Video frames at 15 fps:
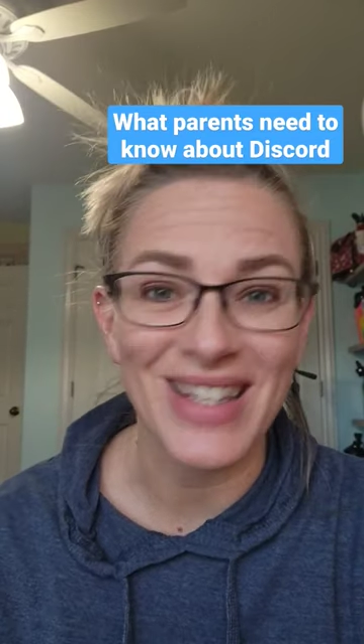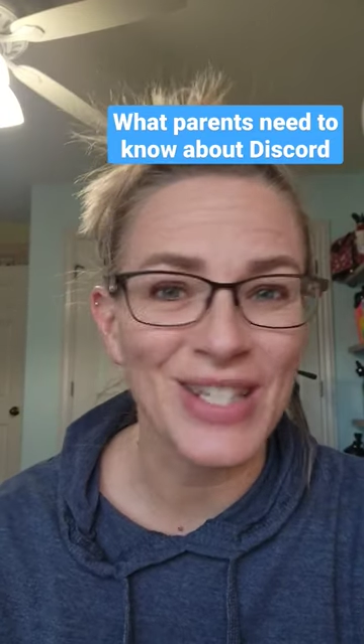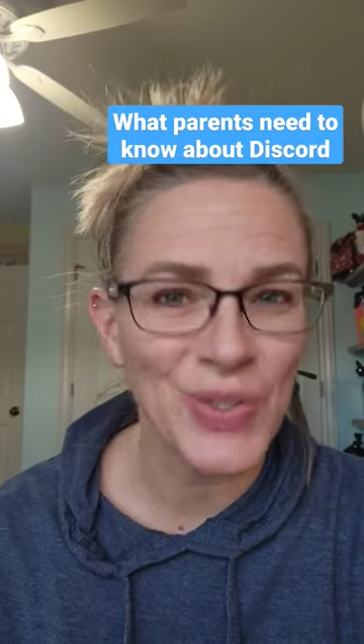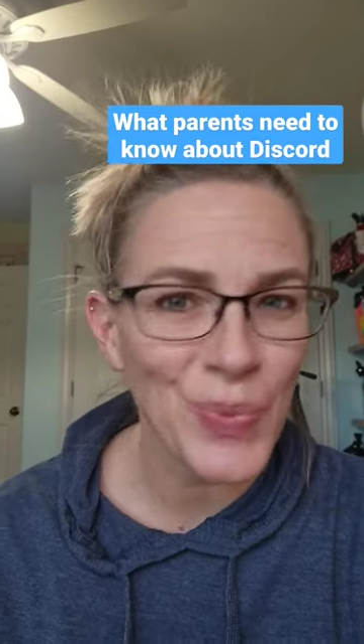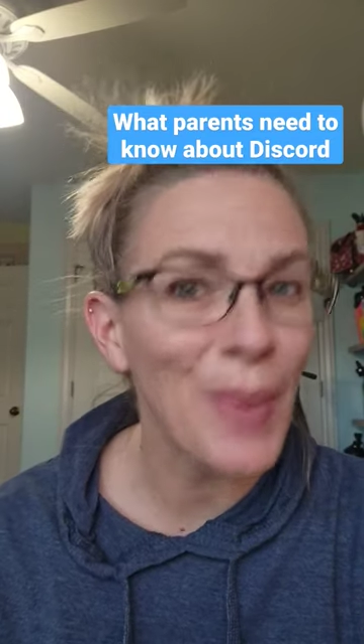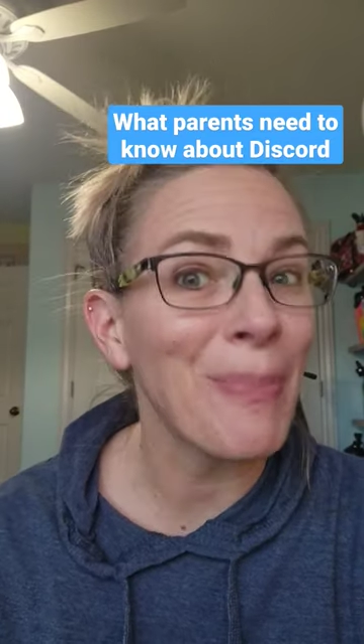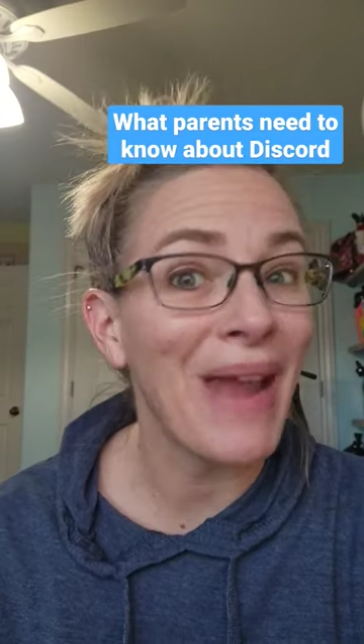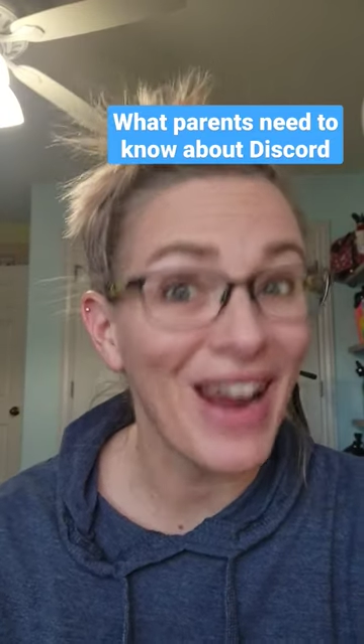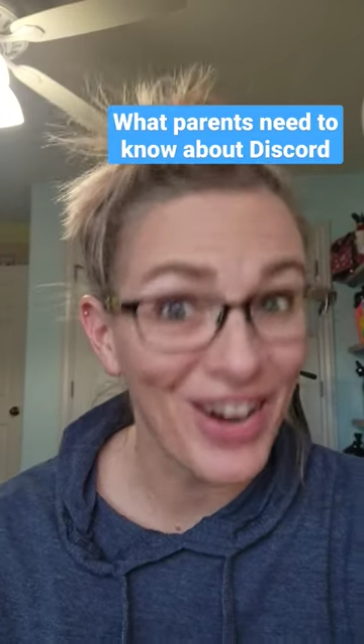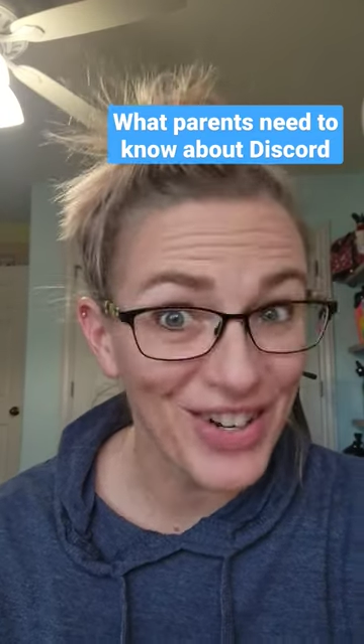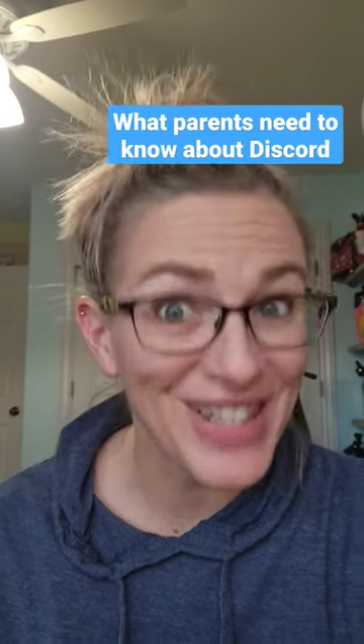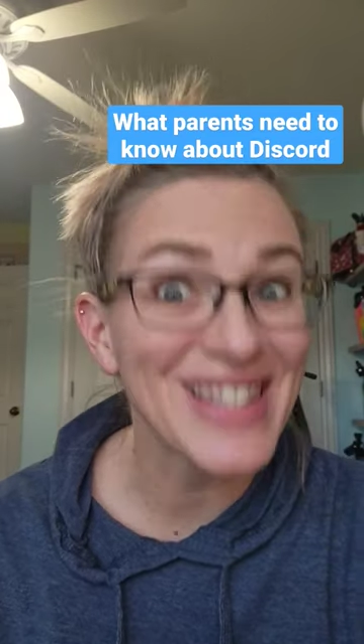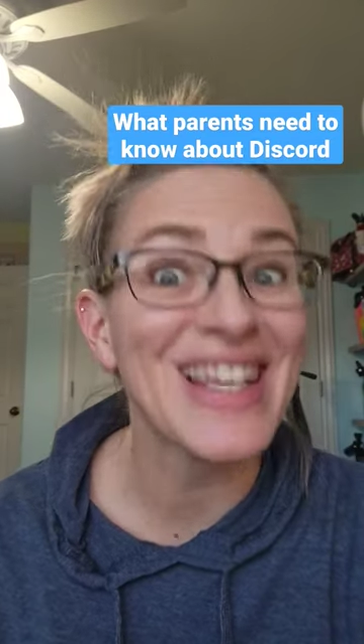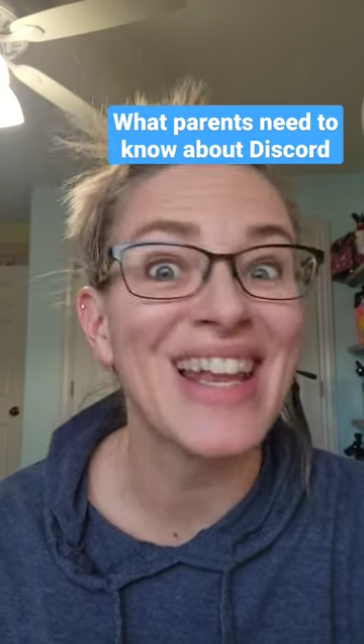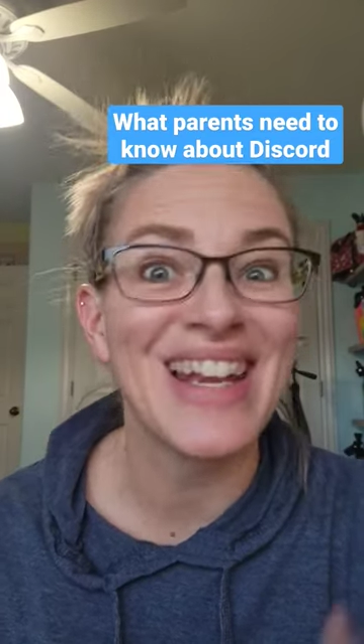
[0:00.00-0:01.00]
This is what
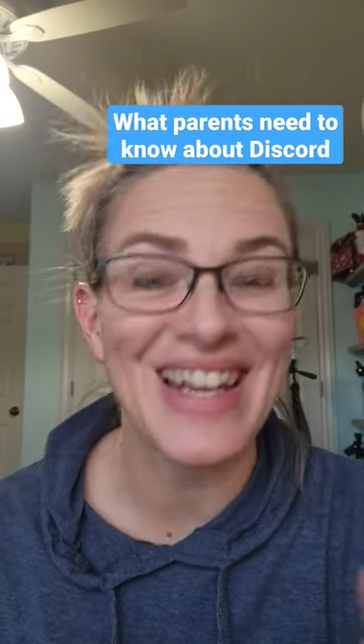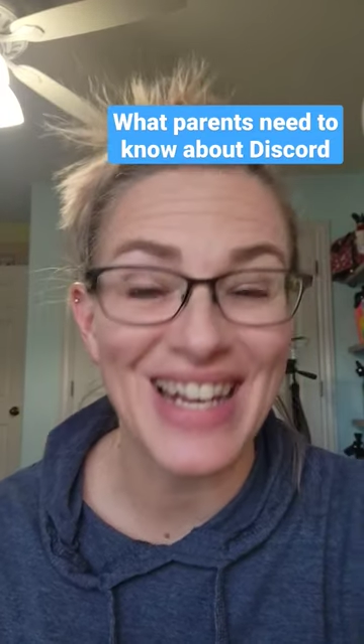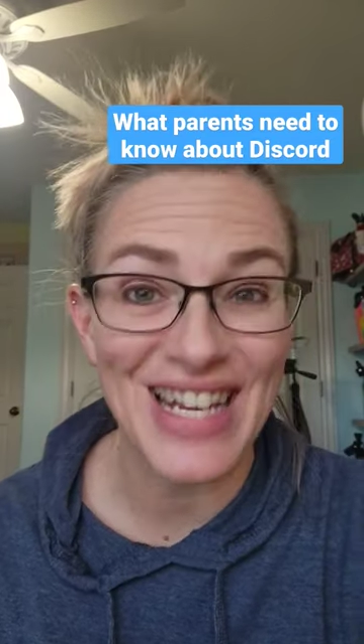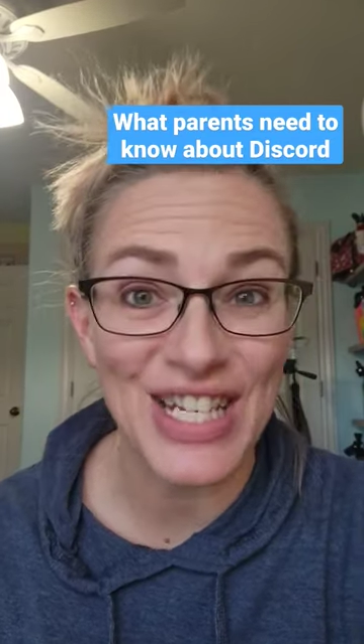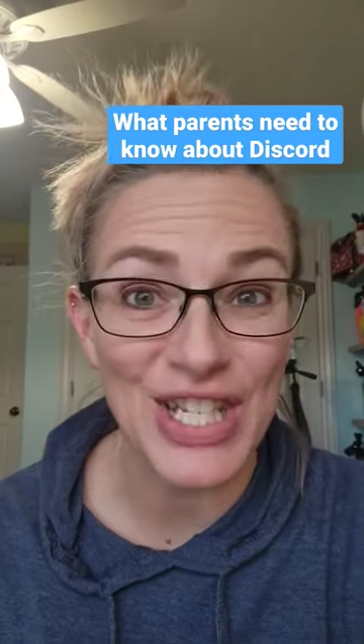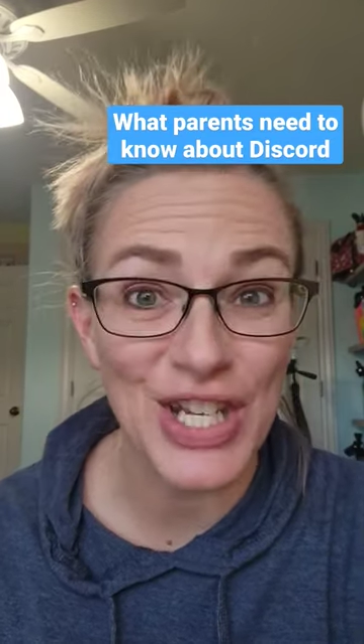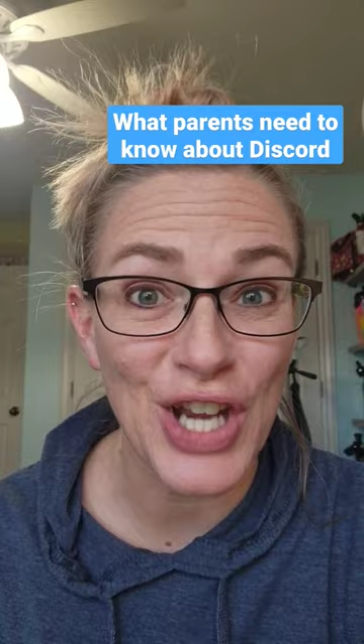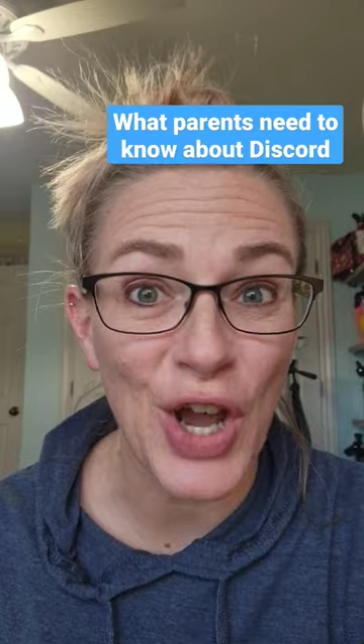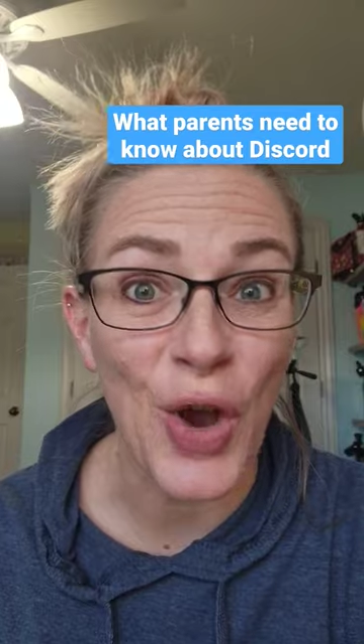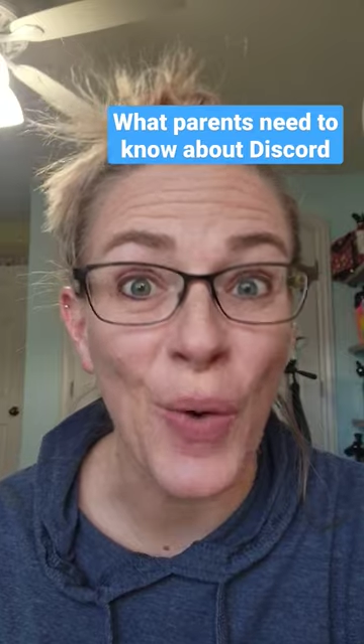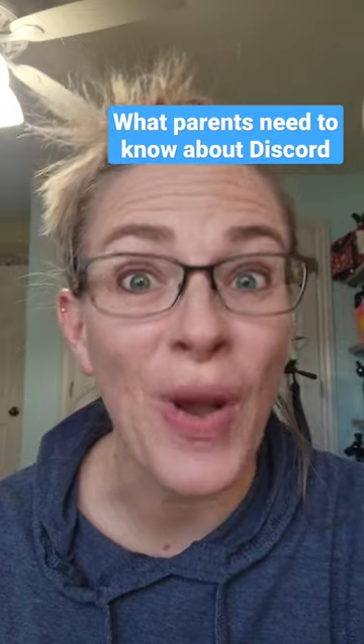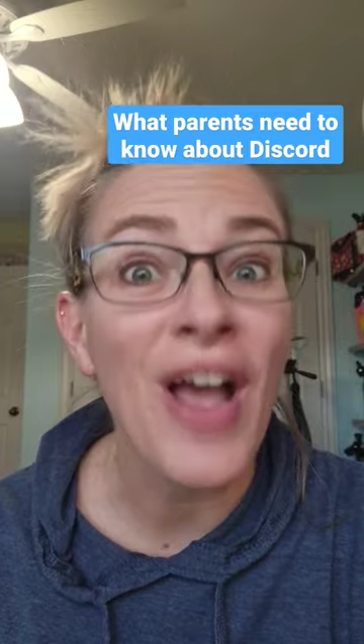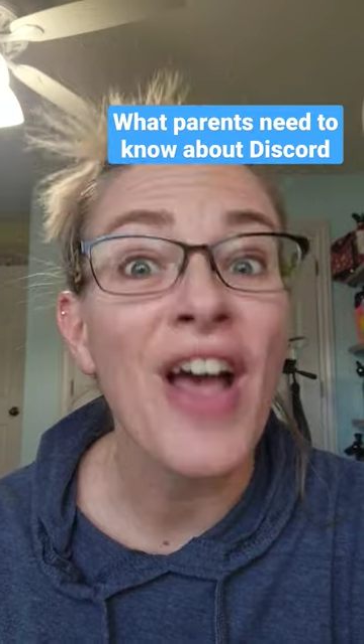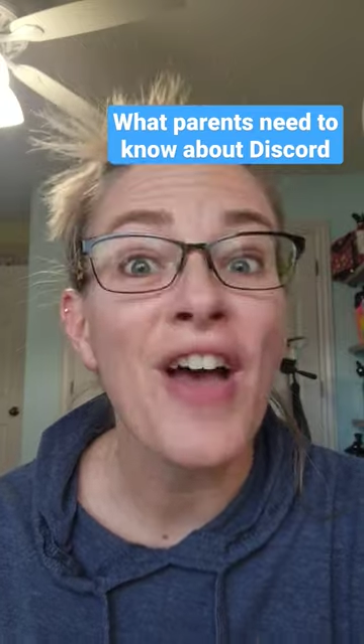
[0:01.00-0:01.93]
parents need to know.